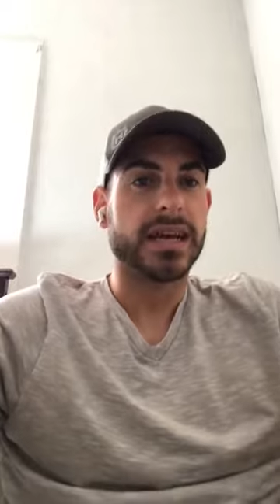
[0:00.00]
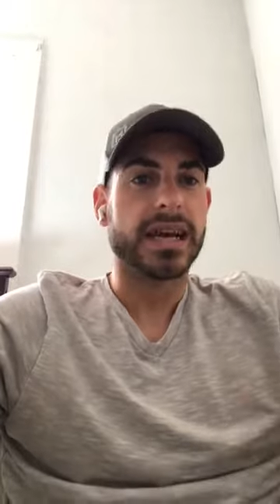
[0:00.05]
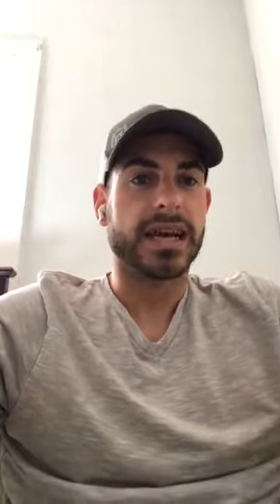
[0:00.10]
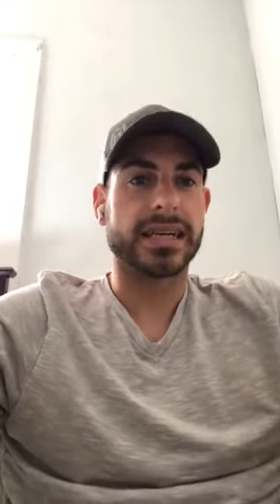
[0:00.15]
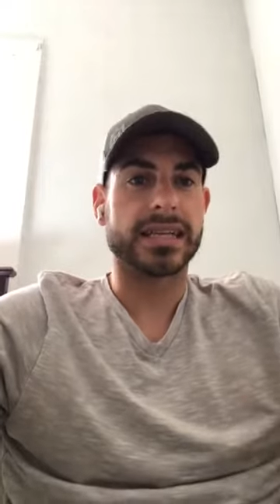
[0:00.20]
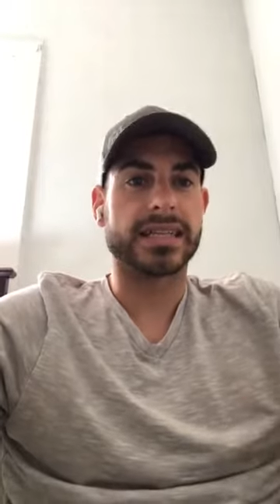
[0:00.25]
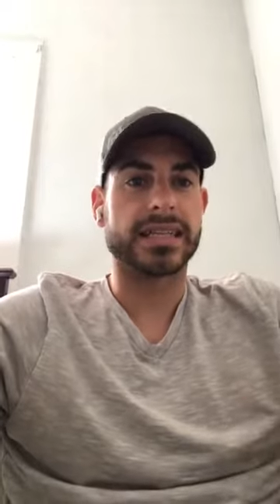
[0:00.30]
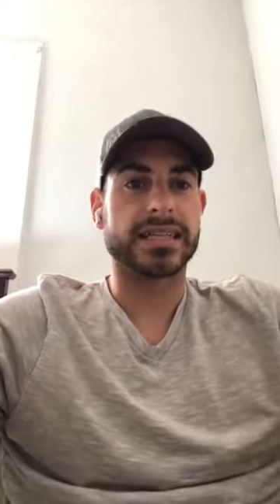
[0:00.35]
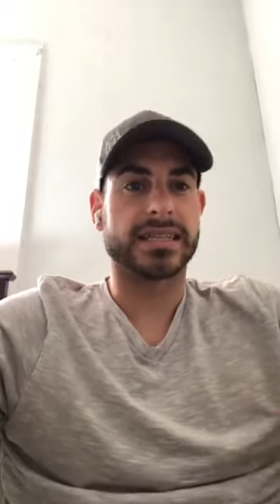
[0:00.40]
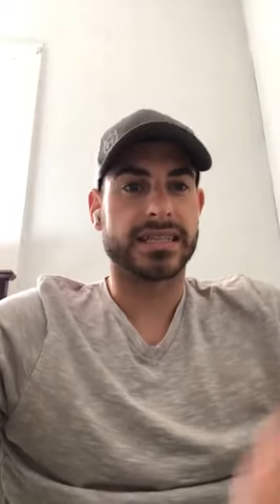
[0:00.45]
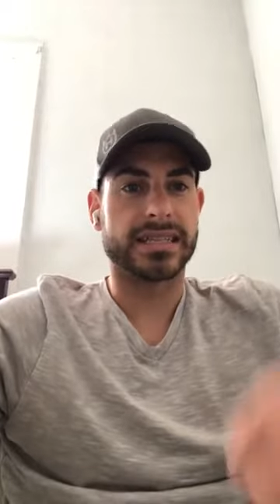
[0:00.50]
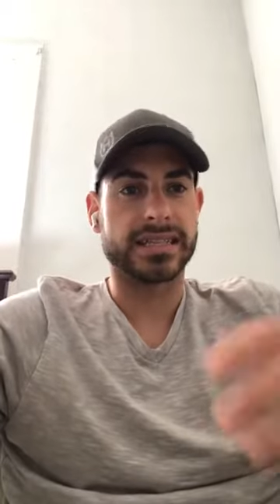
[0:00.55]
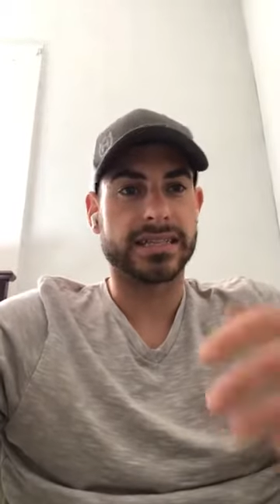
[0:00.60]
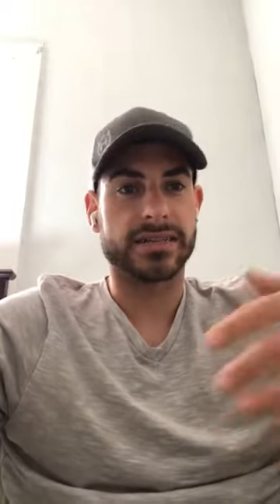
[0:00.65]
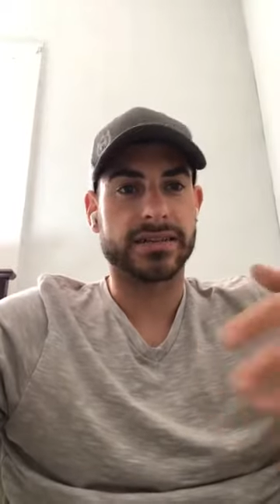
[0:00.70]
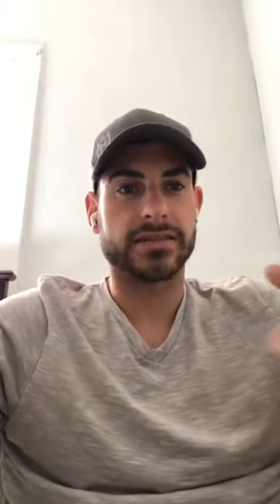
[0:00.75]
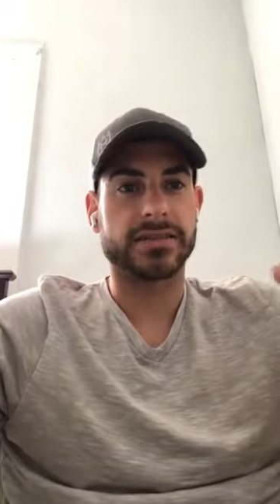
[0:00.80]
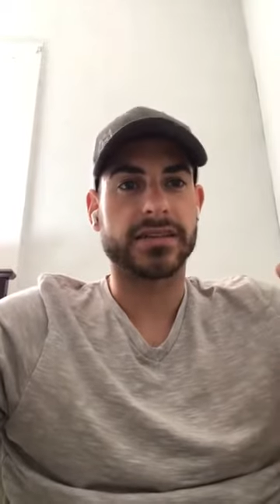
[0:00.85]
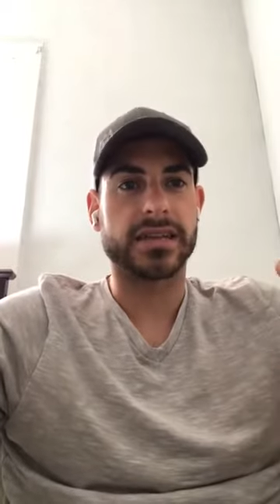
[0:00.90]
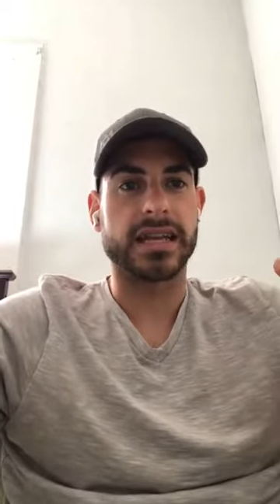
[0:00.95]
And in the
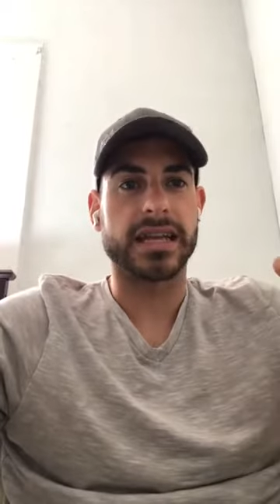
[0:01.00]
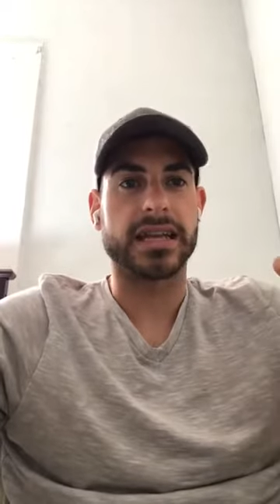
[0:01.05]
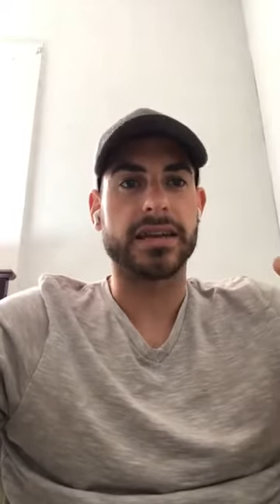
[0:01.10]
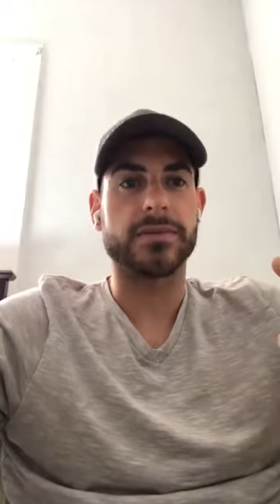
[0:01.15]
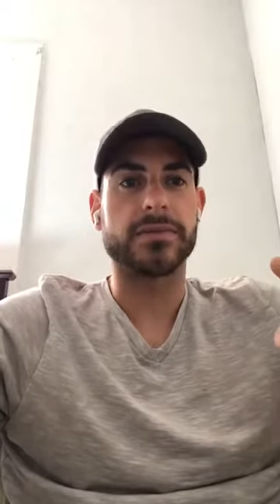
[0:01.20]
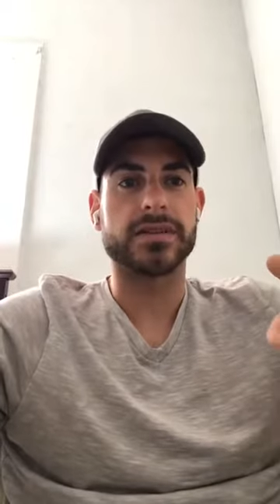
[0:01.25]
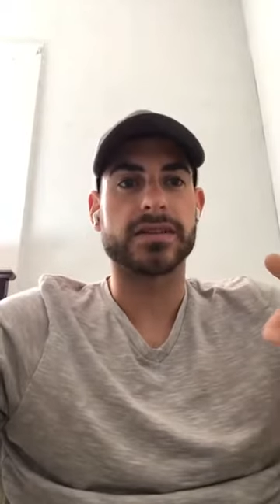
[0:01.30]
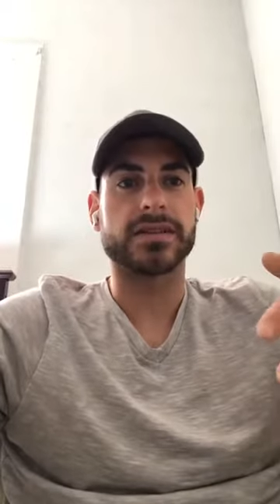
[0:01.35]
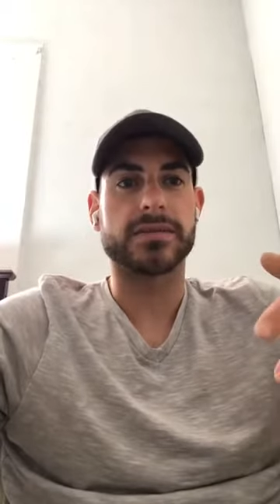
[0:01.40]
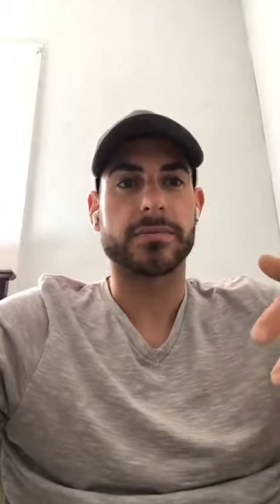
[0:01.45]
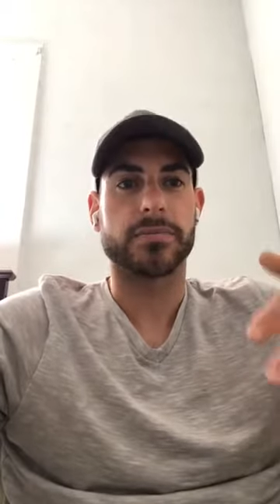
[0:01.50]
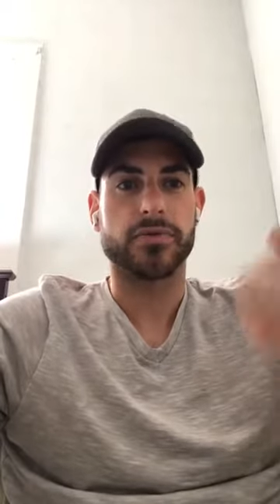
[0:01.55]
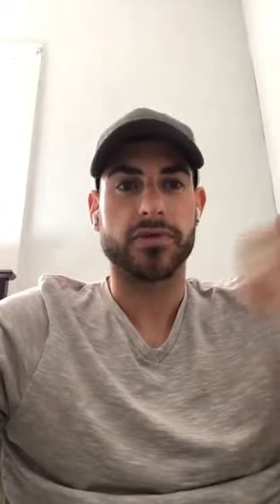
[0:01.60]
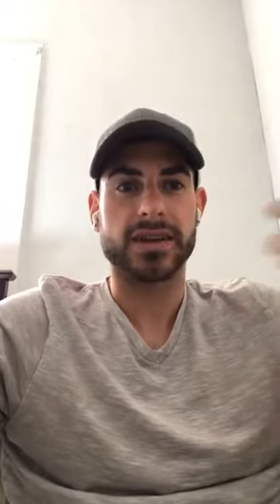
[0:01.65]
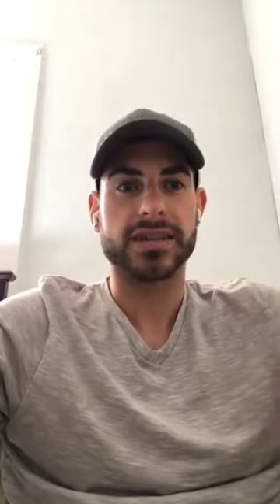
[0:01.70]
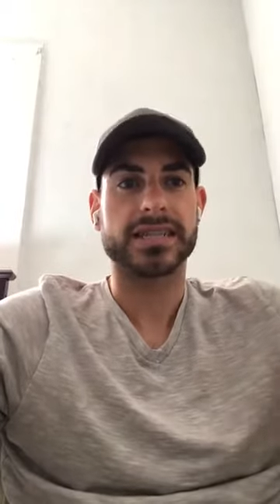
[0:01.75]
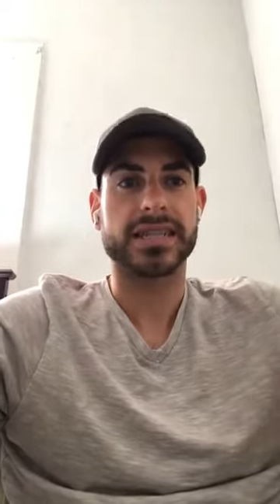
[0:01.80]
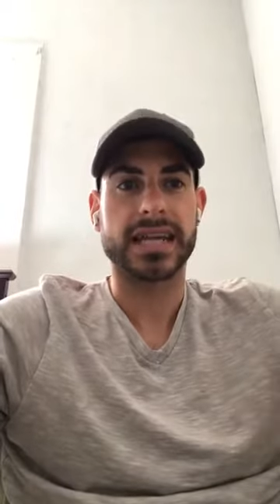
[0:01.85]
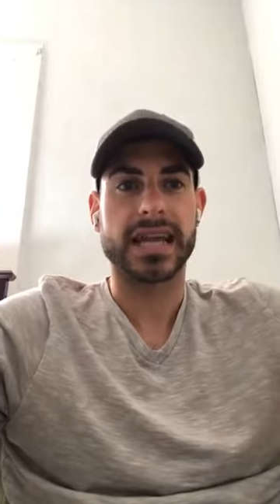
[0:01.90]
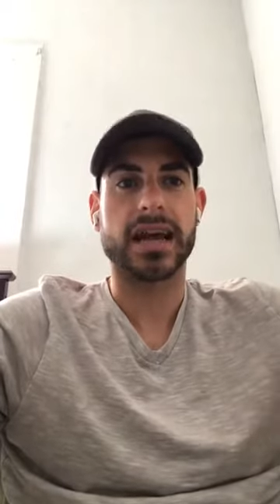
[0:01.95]
cistern, he was
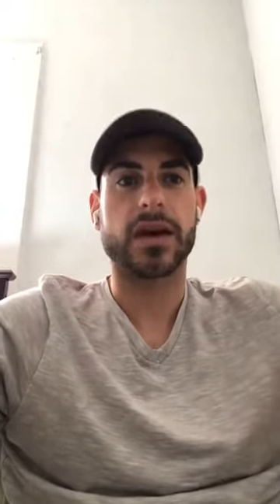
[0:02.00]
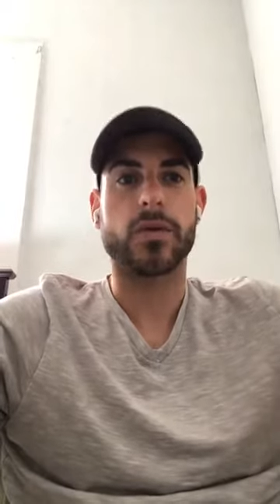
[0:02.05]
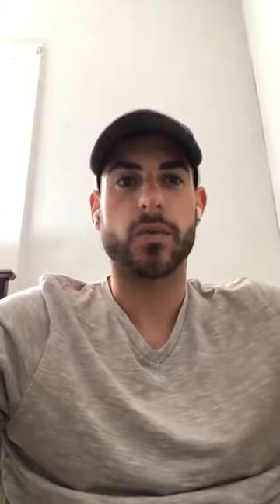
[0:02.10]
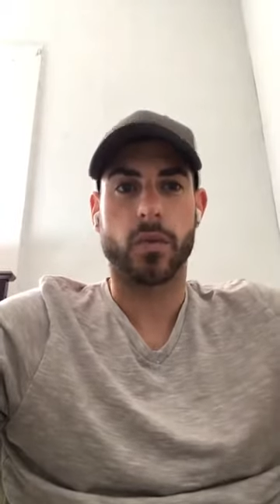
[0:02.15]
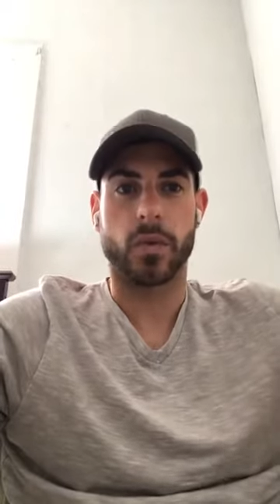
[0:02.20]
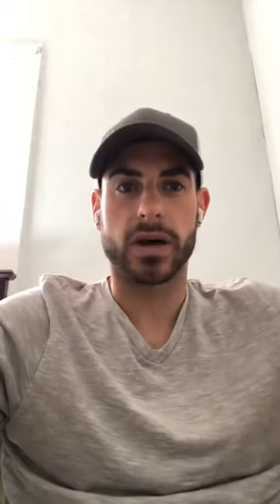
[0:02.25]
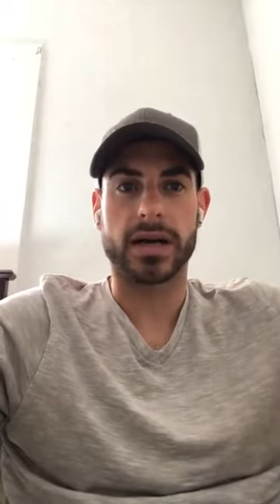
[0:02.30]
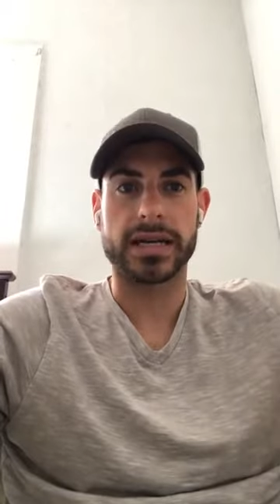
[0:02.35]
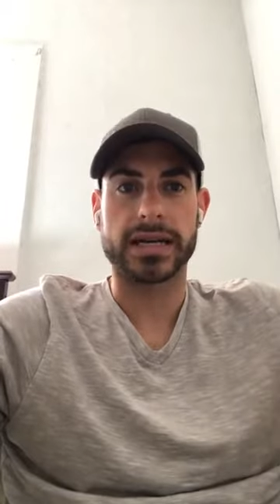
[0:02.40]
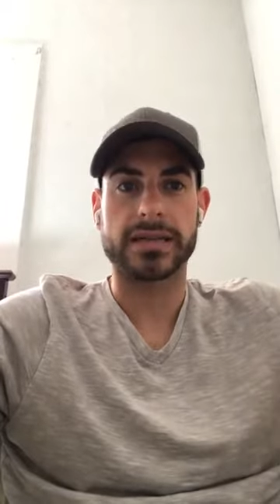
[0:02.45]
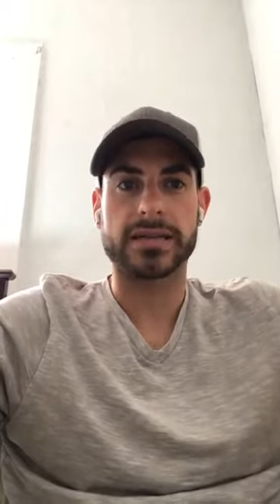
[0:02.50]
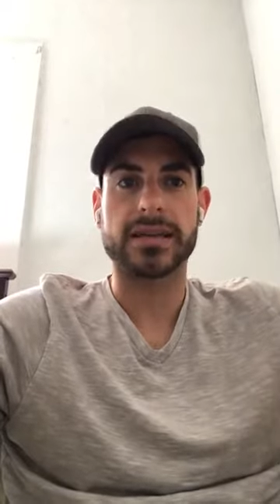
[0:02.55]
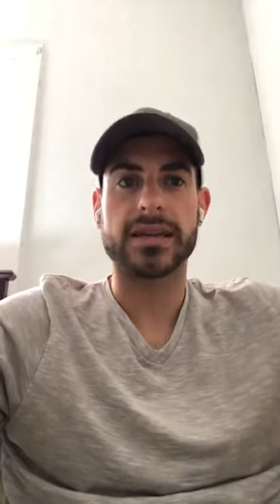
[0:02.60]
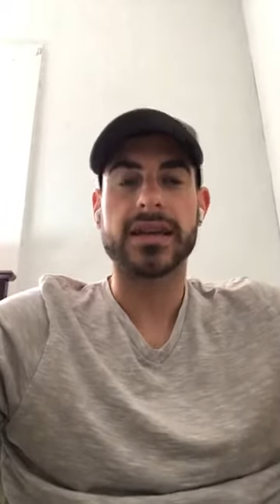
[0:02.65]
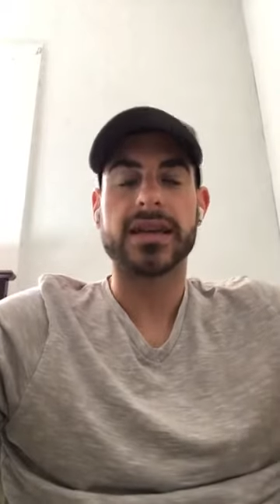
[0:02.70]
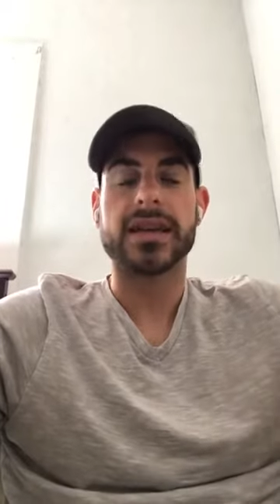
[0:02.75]
pressing out wine.